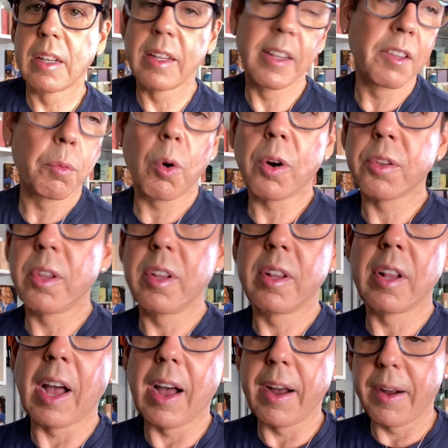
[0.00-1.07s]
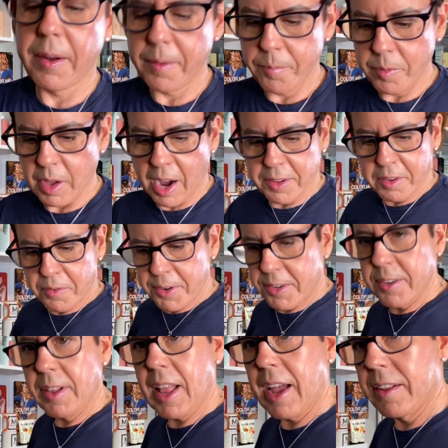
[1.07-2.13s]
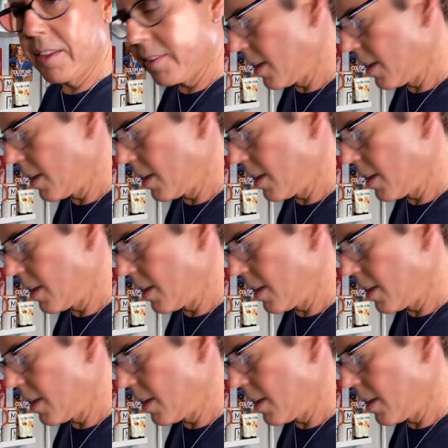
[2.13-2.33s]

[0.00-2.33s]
this works in uh, artificial light the